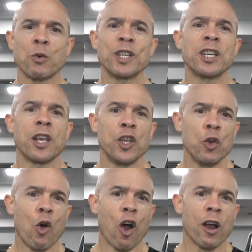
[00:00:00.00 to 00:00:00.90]
when
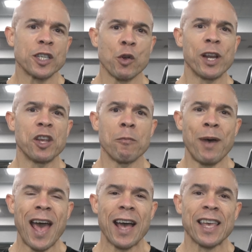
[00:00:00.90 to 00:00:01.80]
you are training your
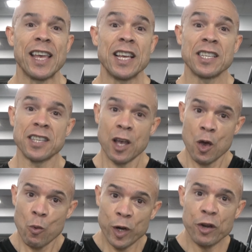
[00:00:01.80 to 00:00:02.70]
back is
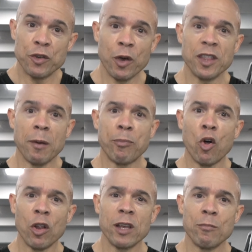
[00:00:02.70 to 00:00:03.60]
when you're doing the
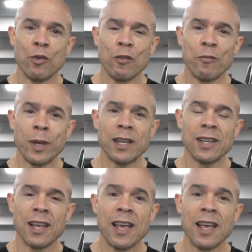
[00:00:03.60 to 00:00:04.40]
pulling movement,